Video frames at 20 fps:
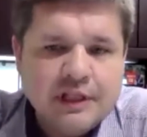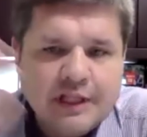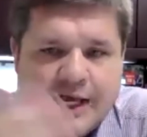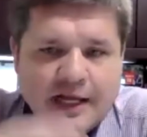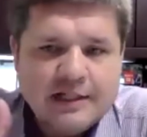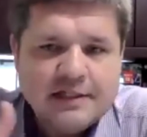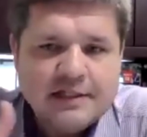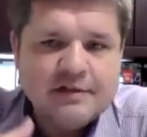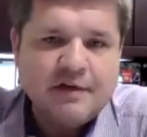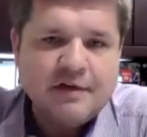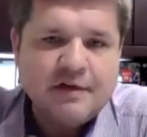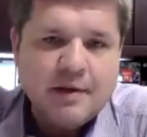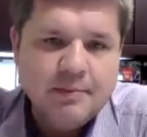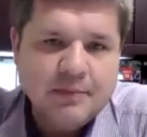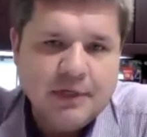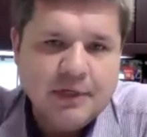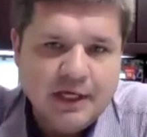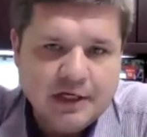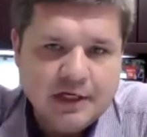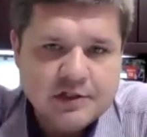through the lens
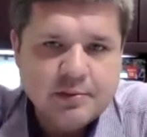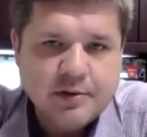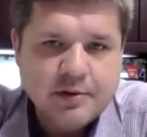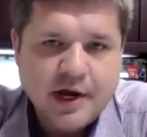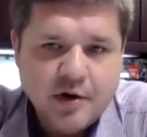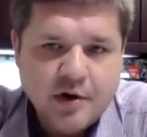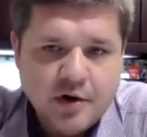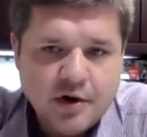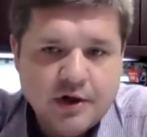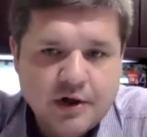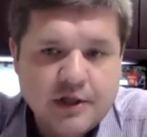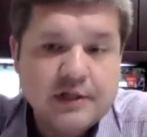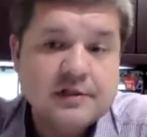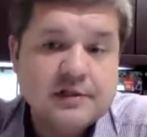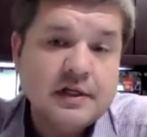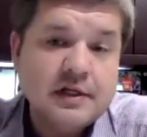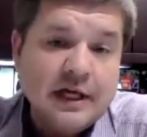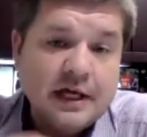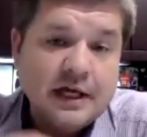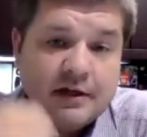of MCAN's
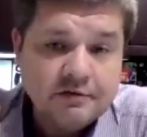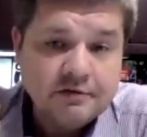priorities.